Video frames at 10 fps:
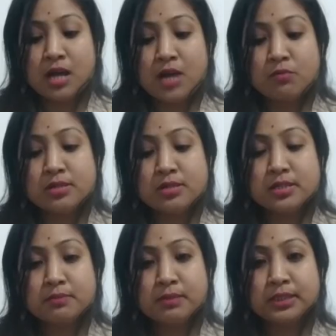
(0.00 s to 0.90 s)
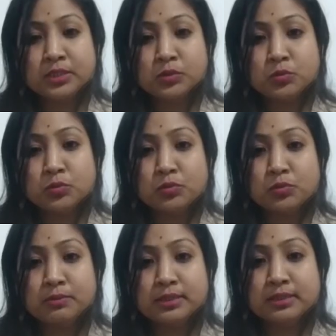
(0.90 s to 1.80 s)
I wanted my
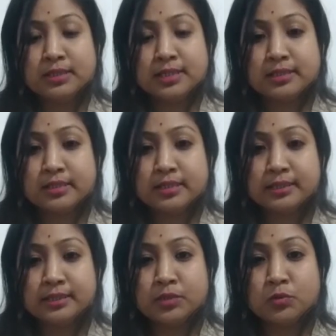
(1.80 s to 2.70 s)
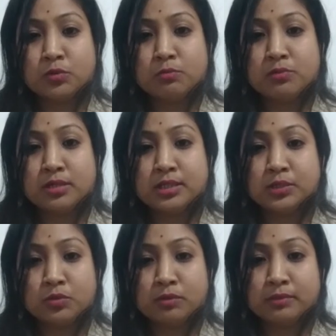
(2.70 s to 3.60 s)
school will be selected as a role
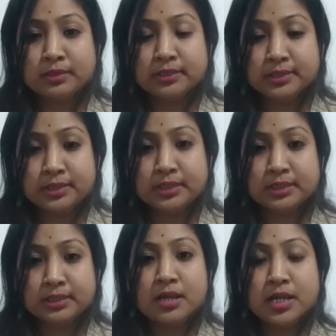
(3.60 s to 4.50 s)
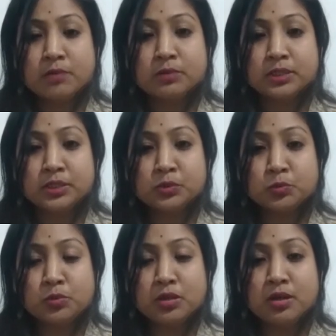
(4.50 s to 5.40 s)
model school of the district. In our
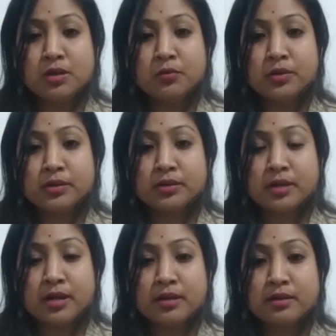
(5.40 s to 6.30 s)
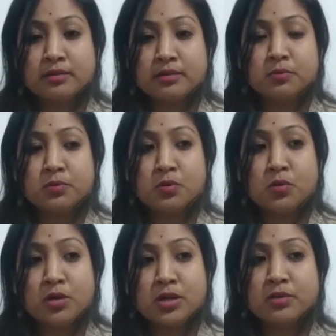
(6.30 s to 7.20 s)
school, we try
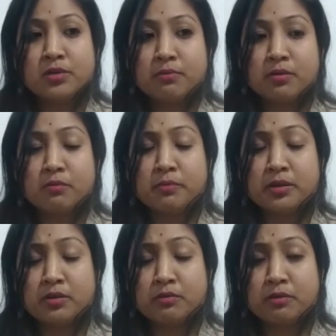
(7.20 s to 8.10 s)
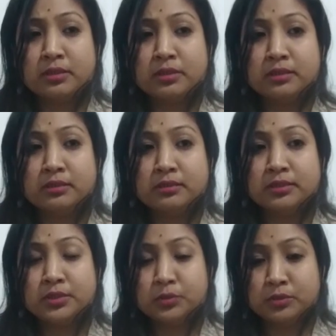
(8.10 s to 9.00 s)
for all-round development of our
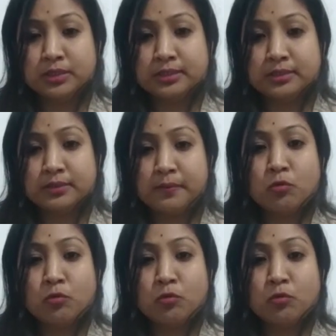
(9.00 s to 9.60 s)
students.